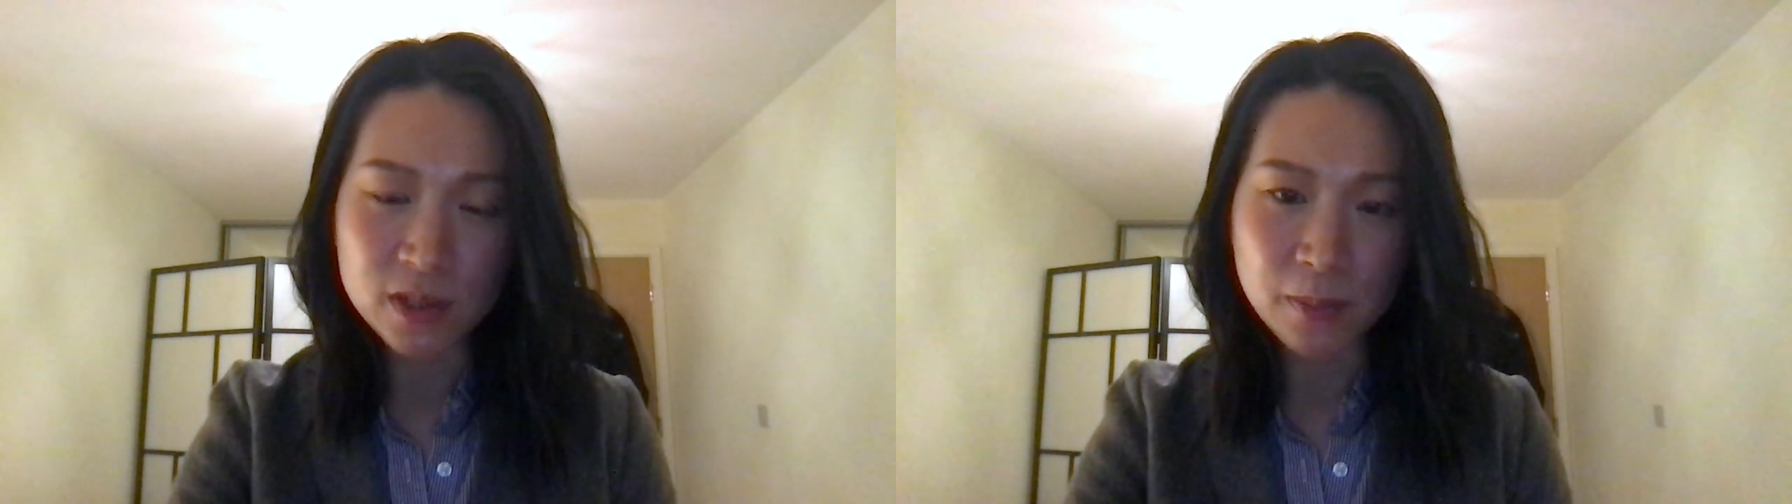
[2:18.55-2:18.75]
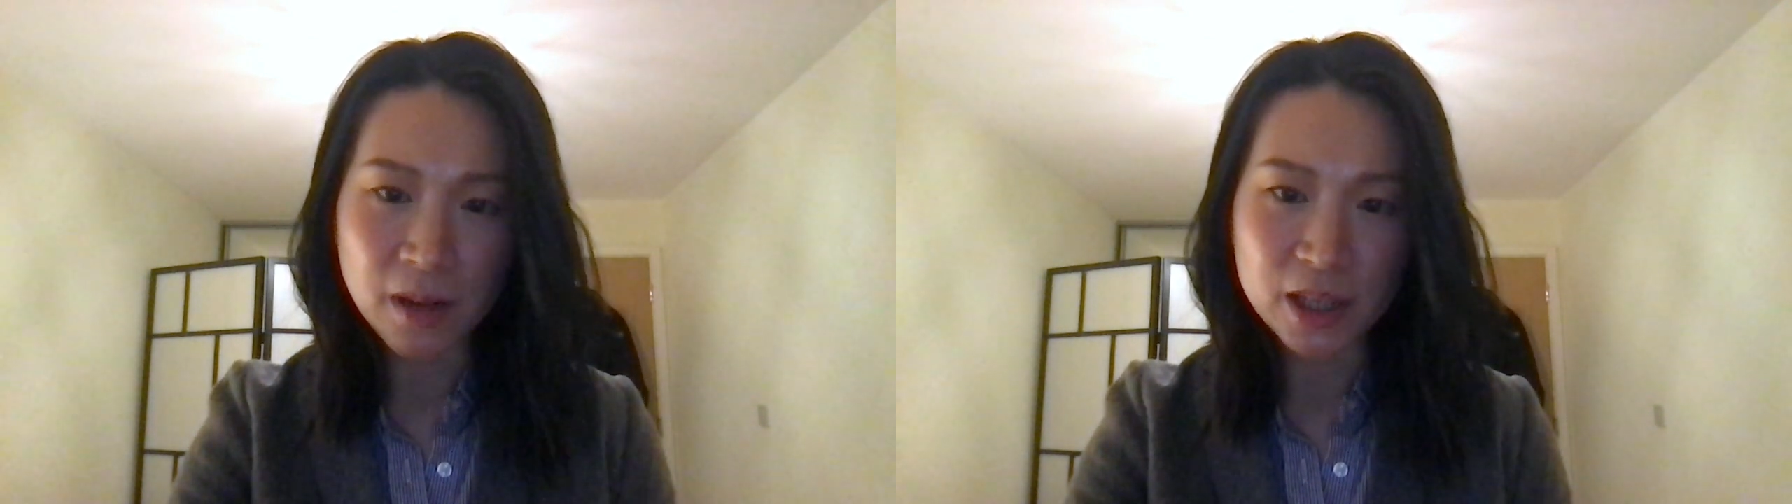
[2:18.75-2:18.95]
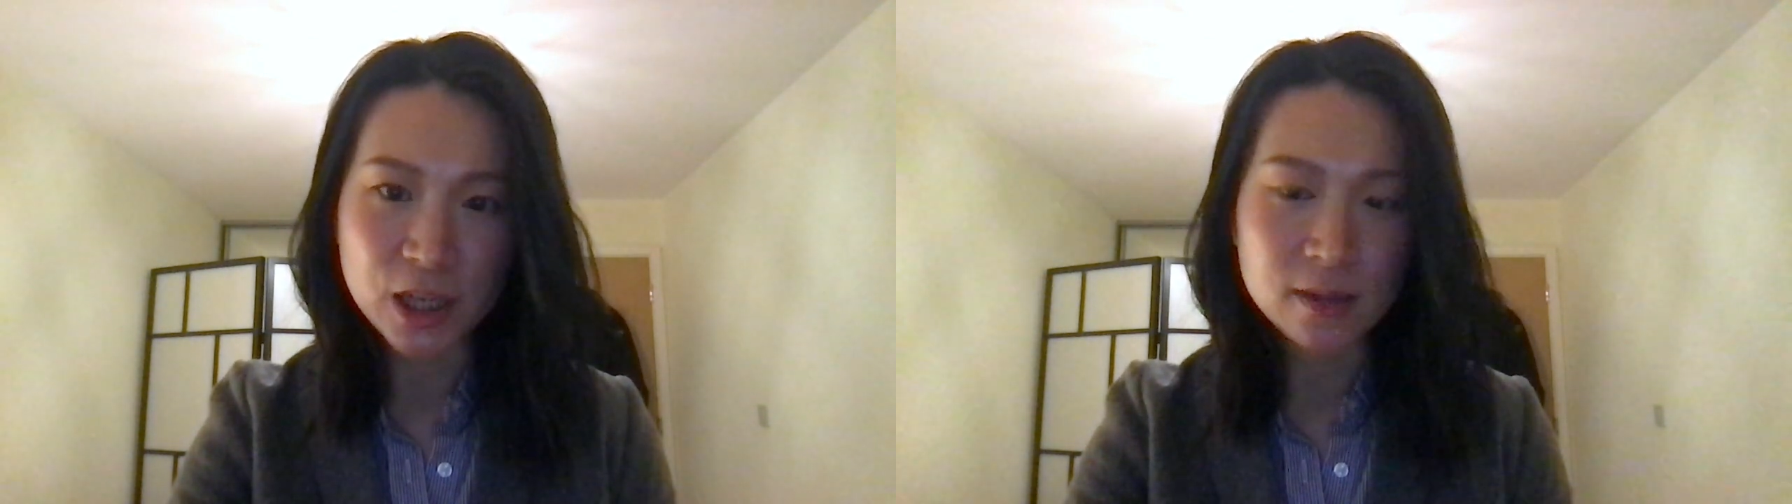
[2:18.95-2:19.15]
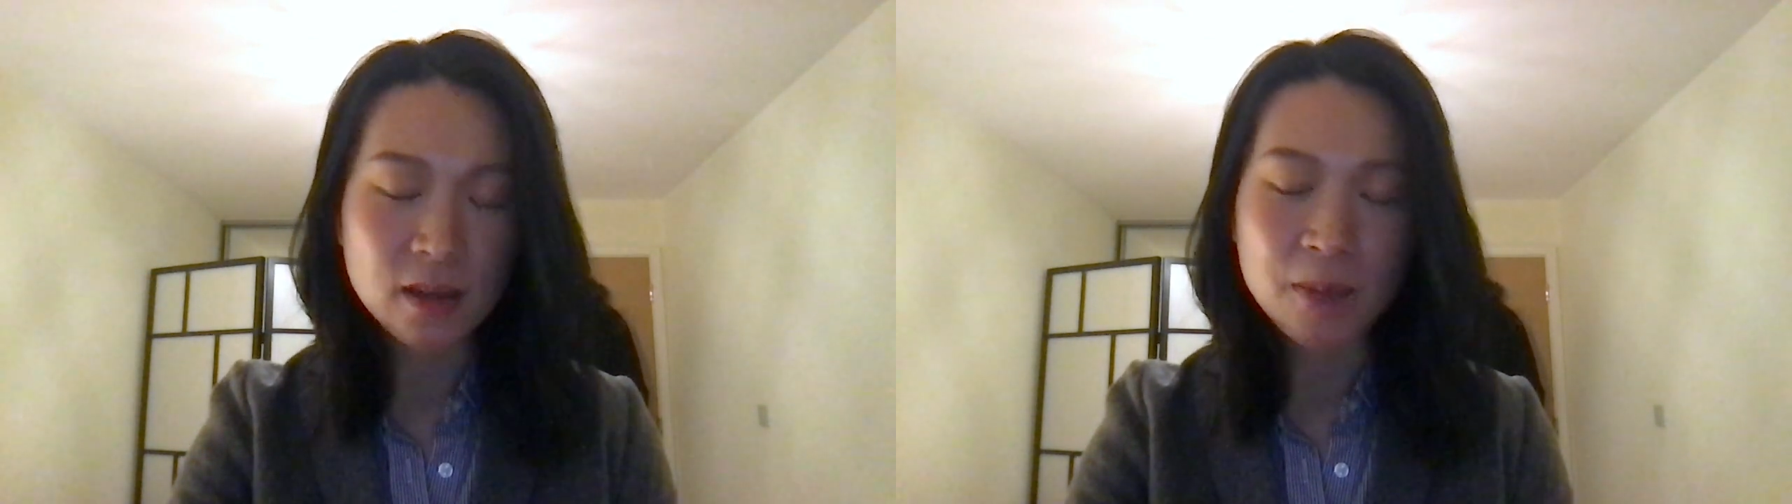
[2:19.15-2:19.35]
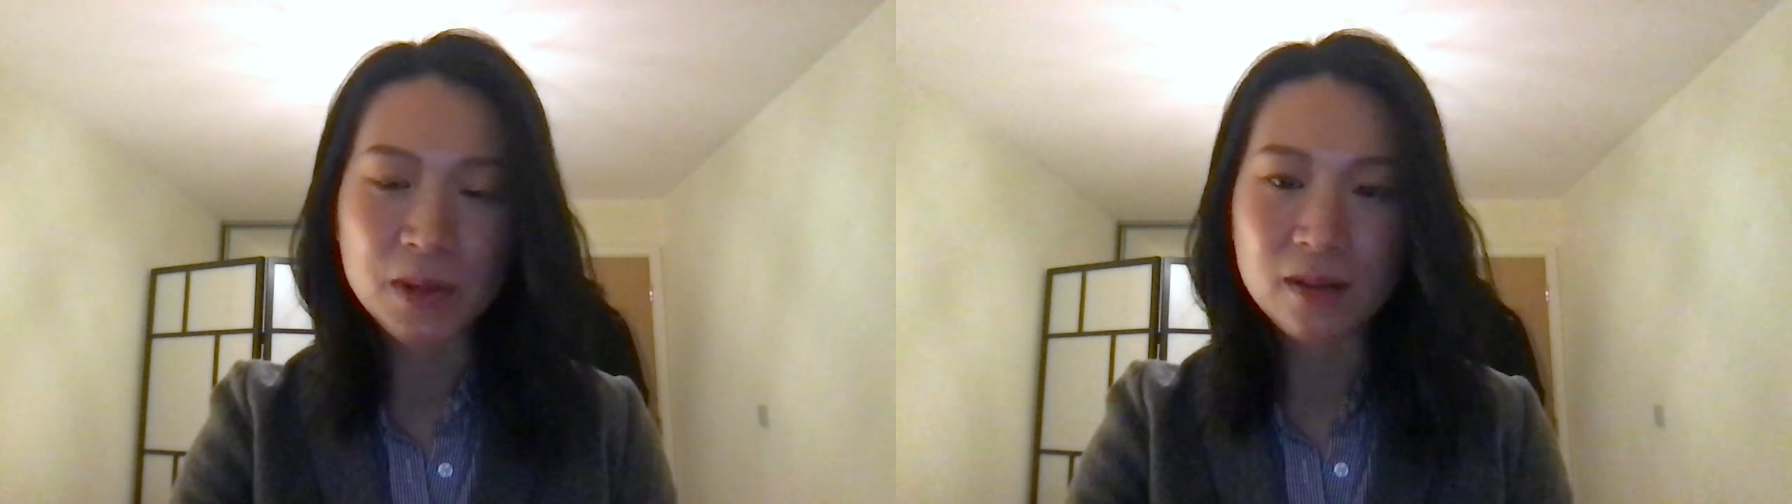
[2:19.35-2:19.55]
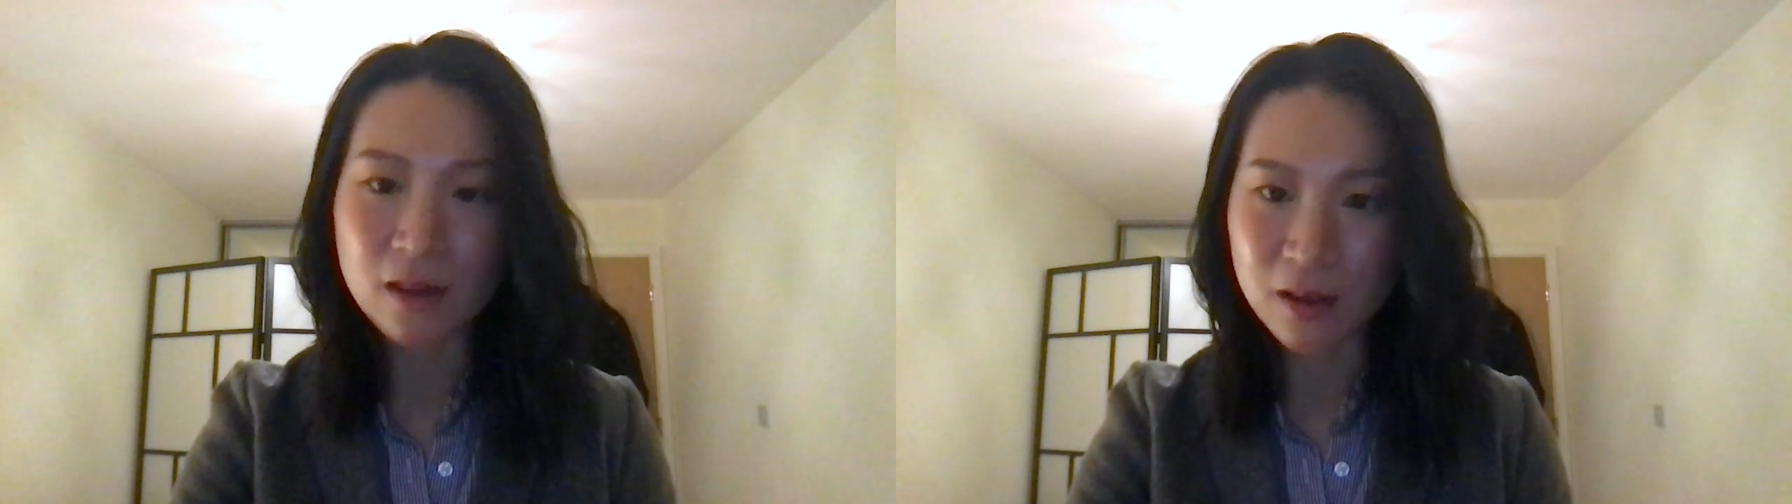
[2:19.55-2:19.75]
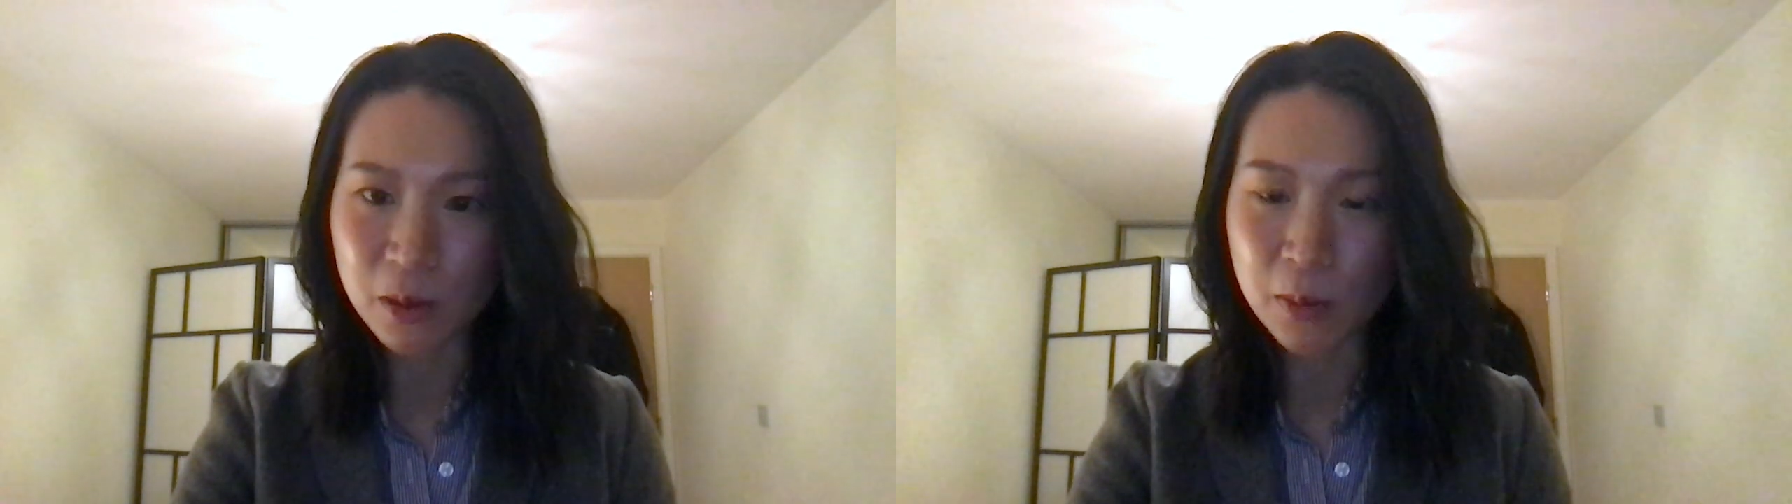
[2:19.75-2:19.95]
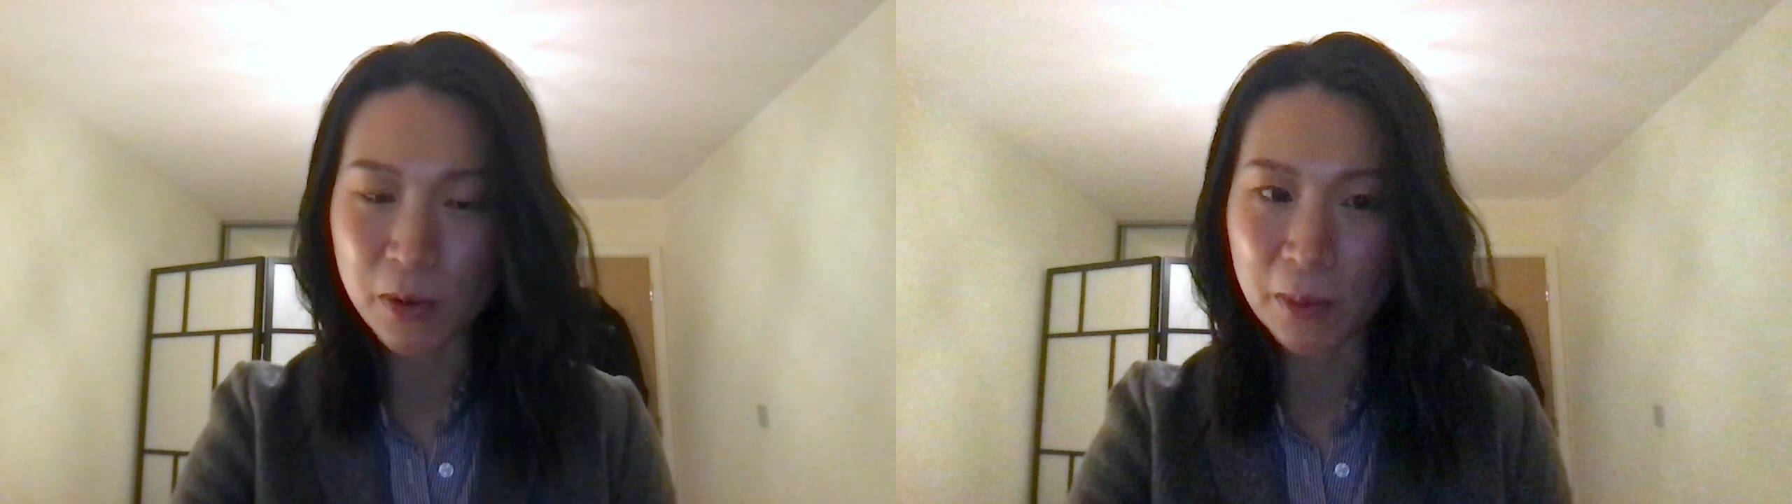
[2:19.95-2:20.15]
supply chains can be
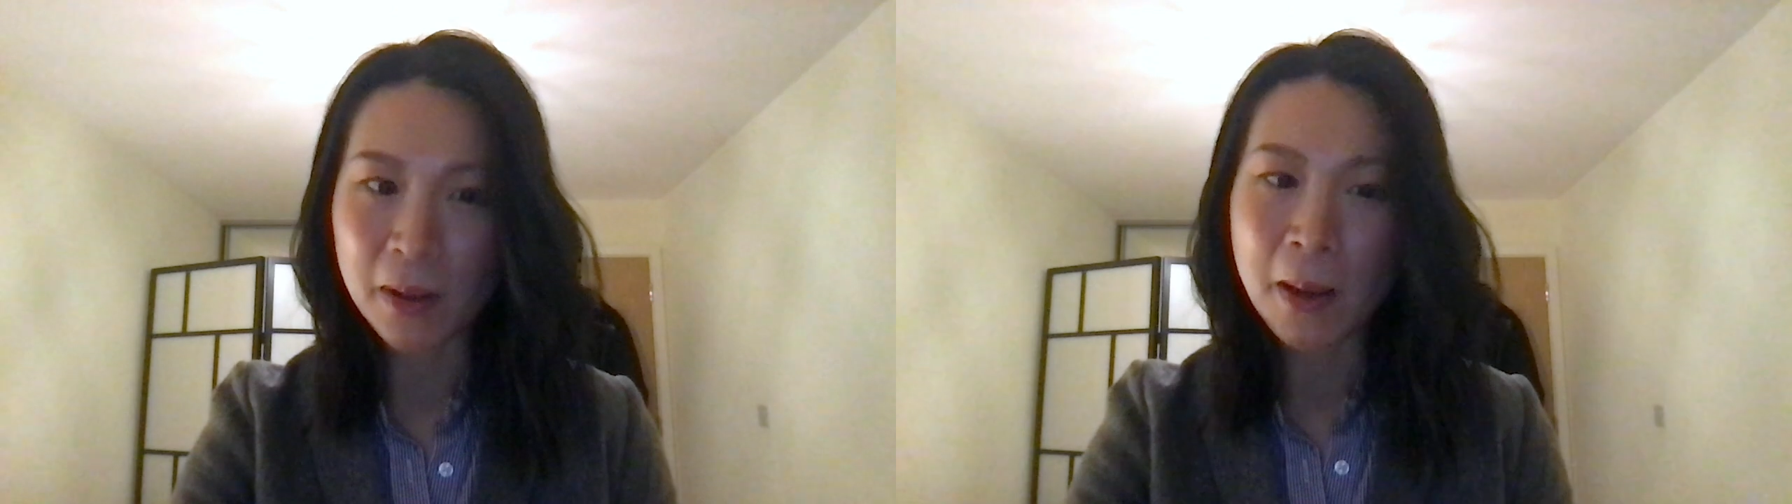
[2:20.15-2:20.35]
dynamic,